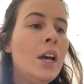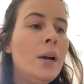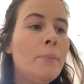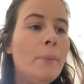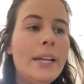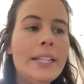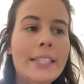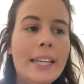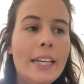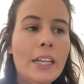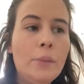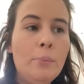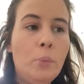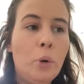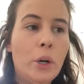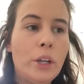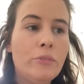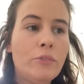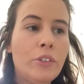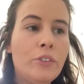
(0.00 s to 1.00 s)
My second
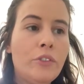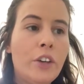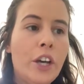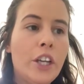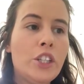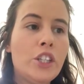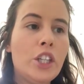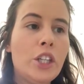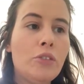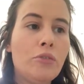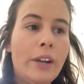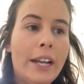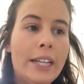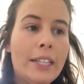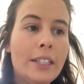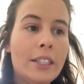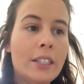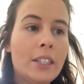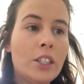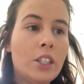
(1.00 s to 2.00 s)
point refers to the
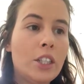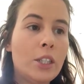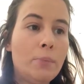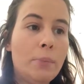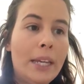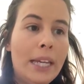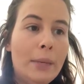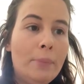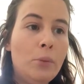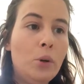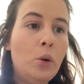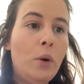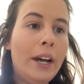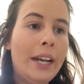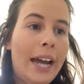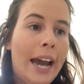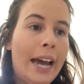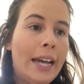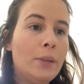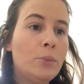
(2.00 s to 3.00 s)
risks to people
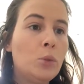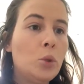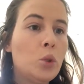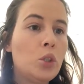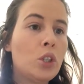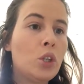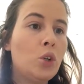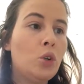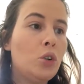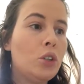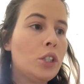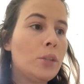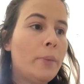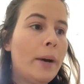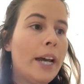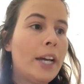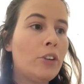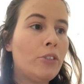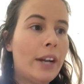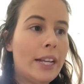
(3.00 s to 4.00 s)
and animals caused
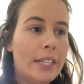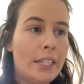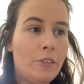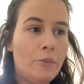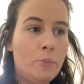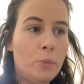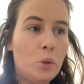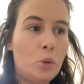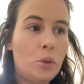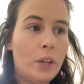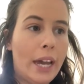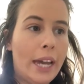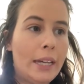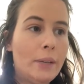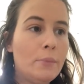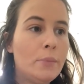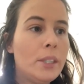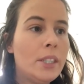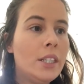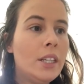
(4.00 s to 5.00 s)
by aggressive ball
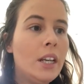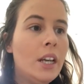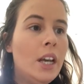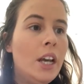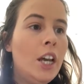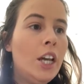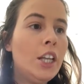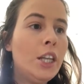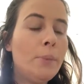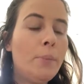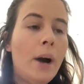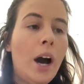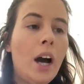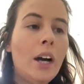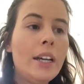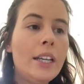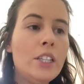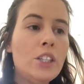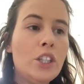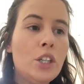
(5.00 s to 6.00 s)
games. The
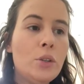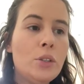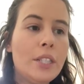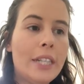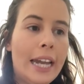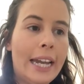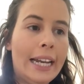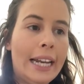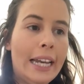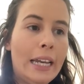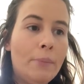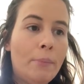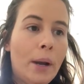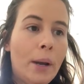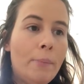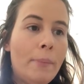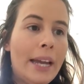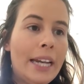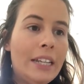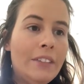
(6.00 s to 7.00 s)
park is used daily
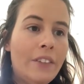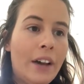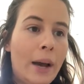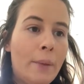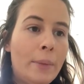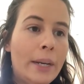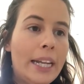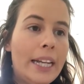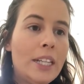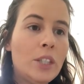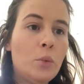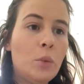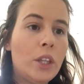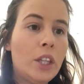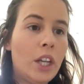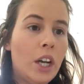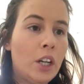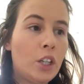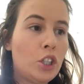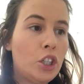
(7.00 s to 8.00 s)
by many families with
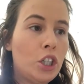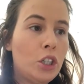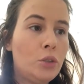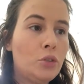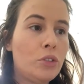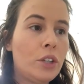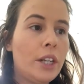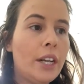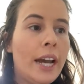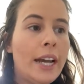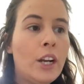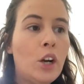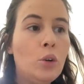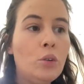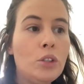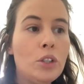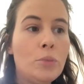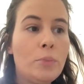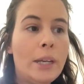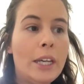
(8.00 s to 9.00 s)
young children and
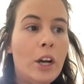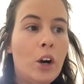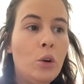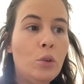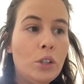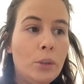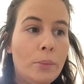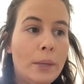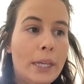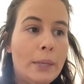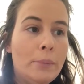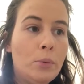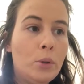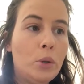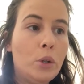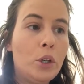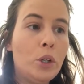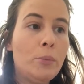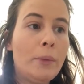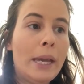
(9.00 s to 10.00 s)
older
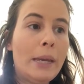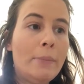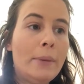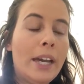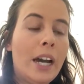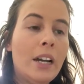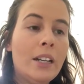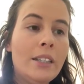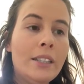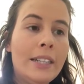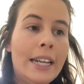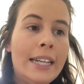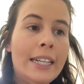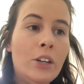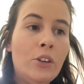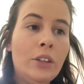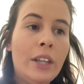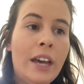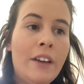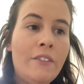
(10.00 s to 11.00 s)
people who may be unsteady
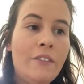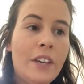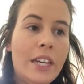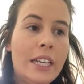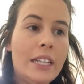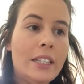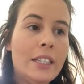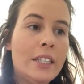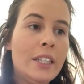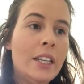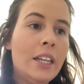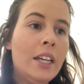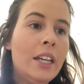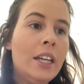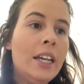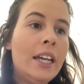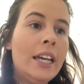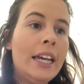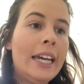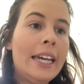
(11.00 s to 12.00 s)
on their feet.
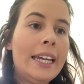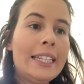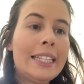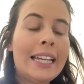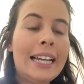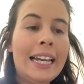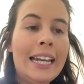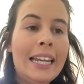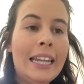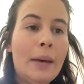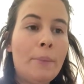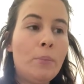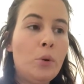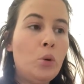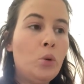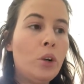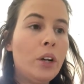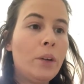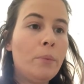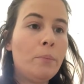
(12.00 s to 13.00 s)
It is clear that
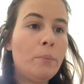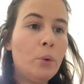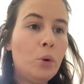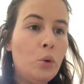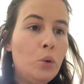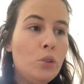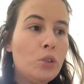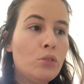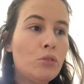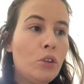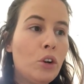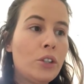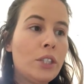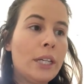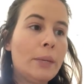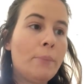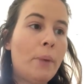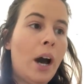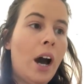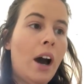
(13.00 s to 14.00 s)
balls
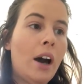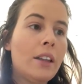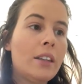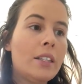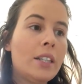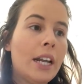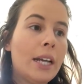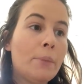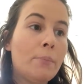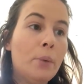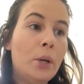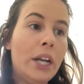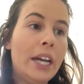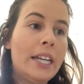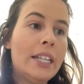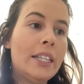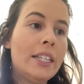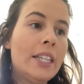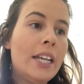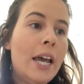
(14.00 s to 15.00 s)
crossing paths like
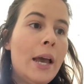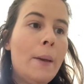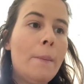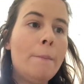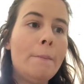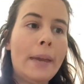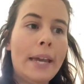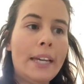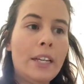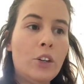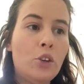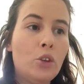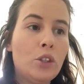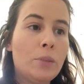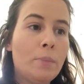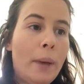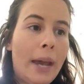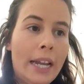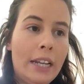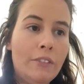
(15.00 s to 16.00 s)
bullets may
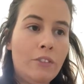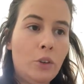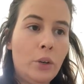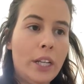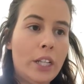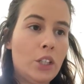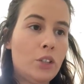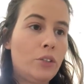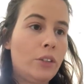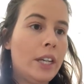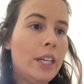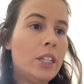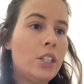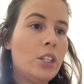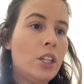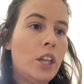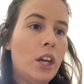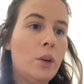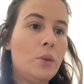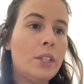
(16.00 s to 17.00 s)
cause painful injuries
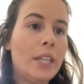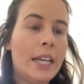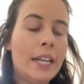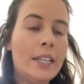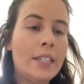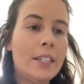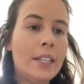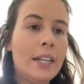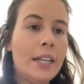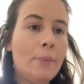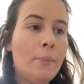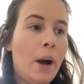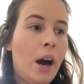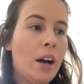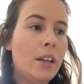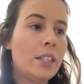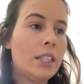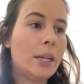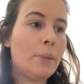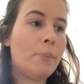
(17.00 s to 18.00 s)
to those innocently
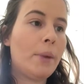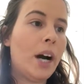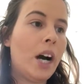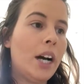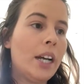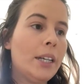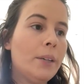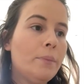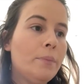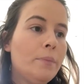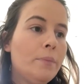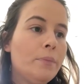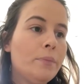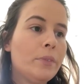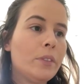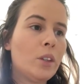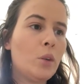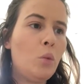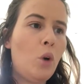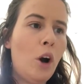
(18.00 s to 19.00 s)
passing by.
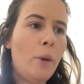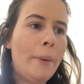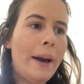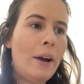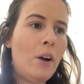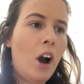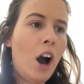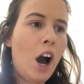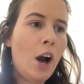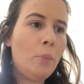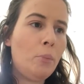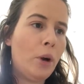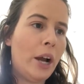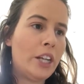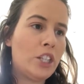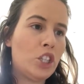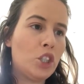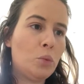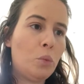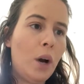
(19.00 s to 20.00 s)
What about our
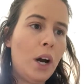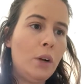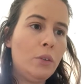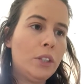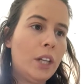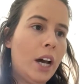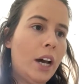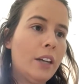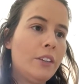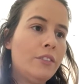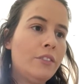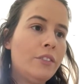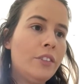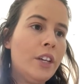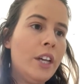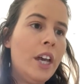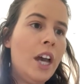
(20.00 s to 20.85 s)
precious wildlife?